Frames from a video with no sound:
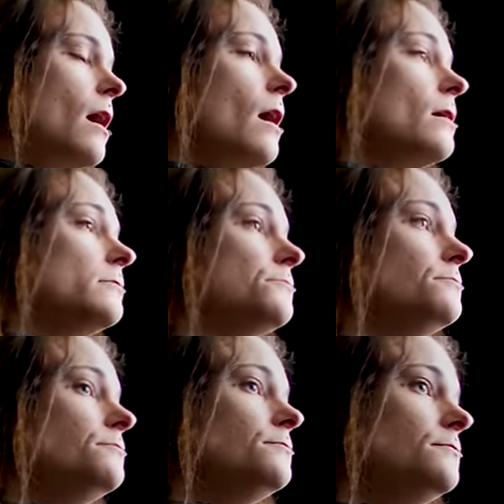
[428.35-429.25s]

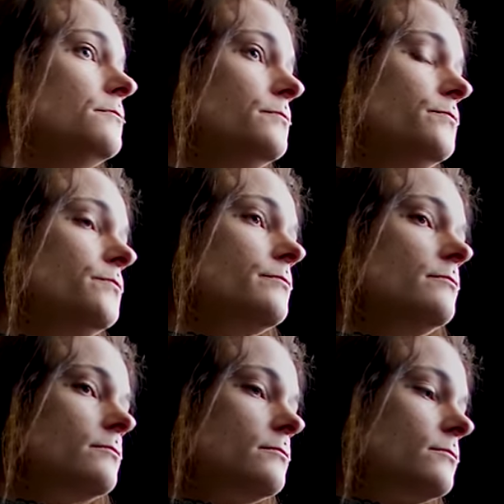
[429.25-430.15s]

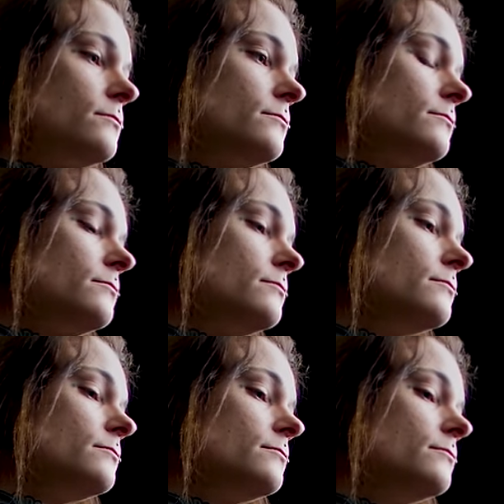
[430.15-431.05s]

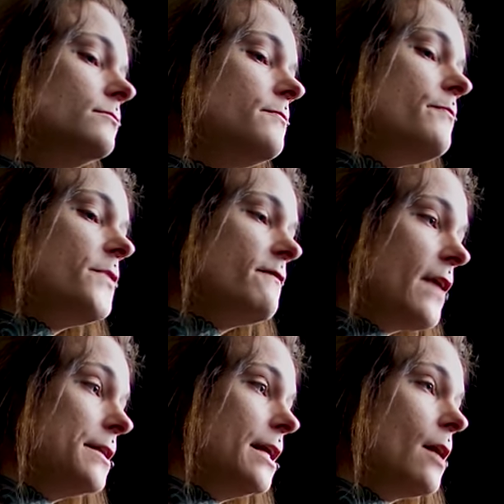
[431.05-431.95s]

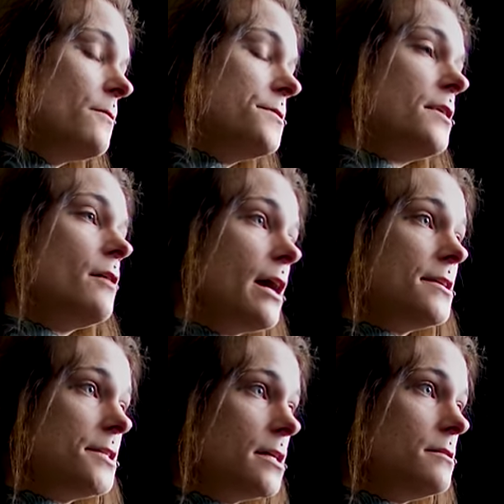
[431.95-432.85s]
Finally, I was
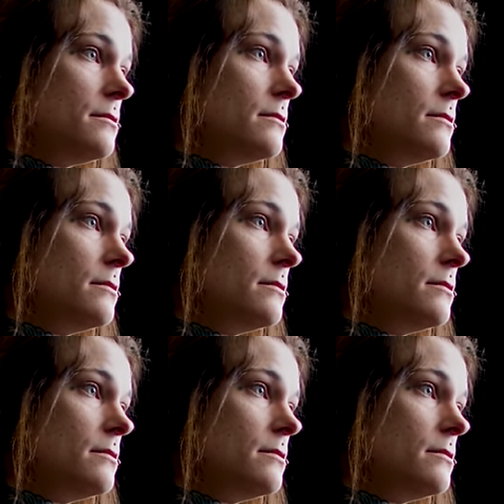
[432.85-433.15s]
arrested.